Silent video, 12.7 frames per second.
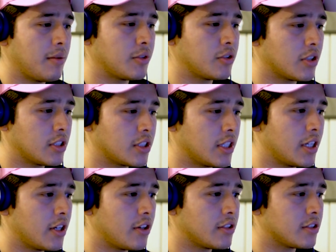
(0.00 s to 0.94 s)
As you can see
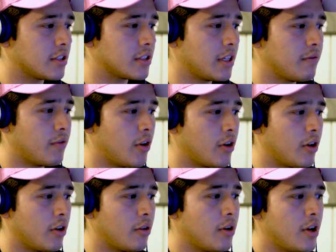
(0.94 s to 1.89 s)
here, it's the same
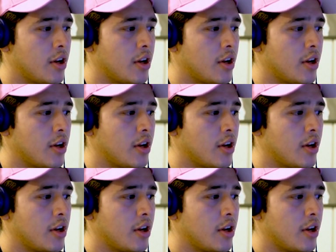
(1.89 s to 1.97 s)
photo,